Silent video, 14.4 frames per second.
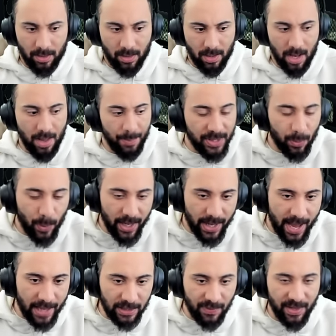Uh, but the way to
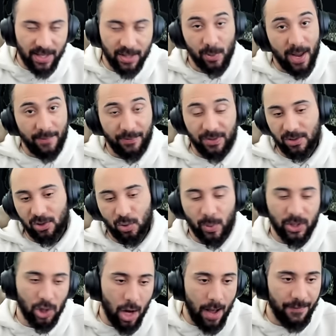activate is we have to
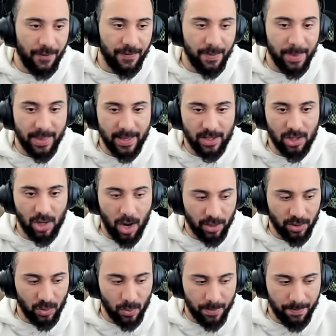switch off of him and then
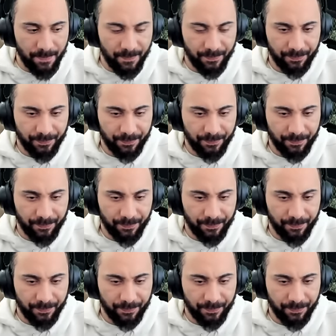talk to him.